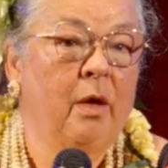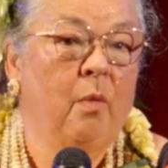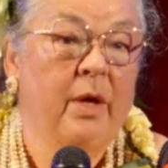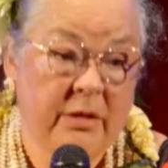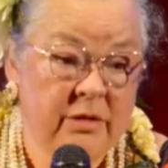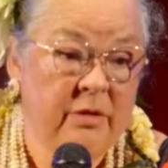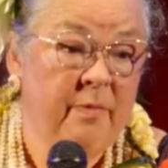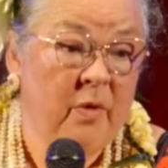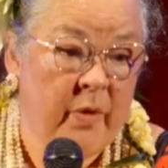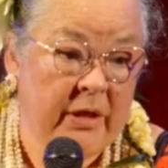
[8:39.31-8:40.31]
wanted
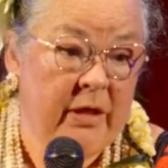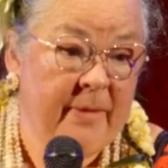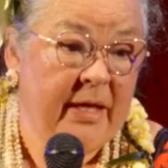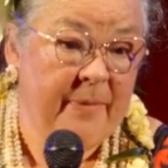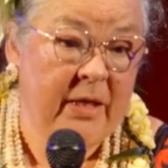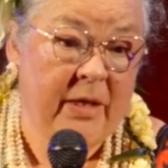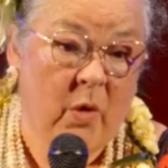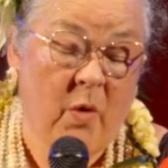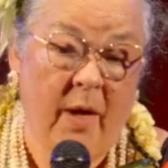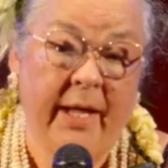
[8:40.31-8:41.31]
to quickly make me
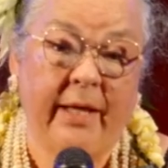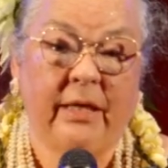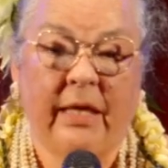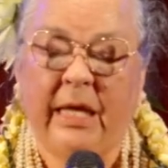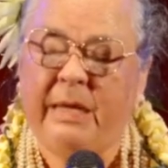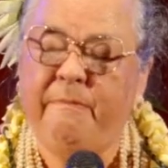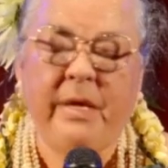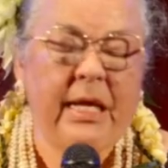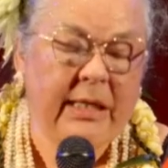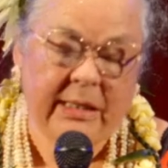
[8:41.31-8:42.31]
go quiet,
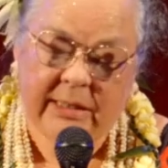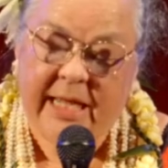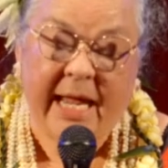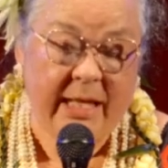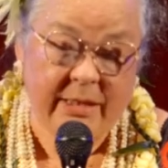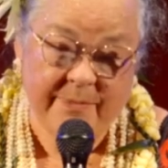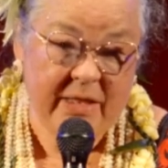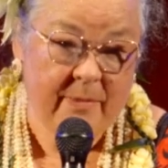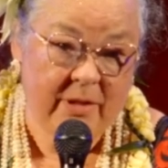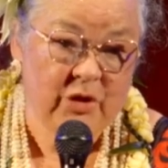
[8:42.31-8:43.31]
immediately handed
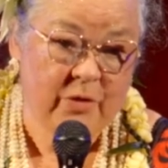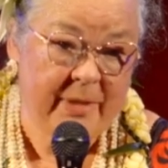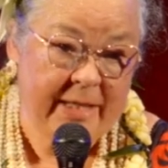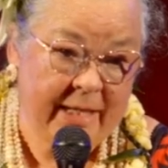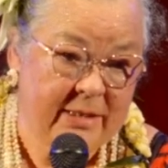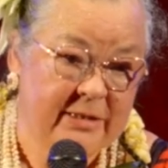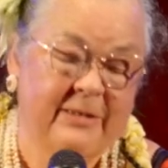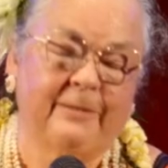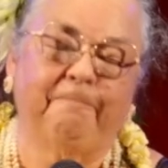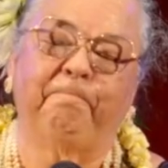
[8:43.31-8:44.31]
me a bunch of bananas.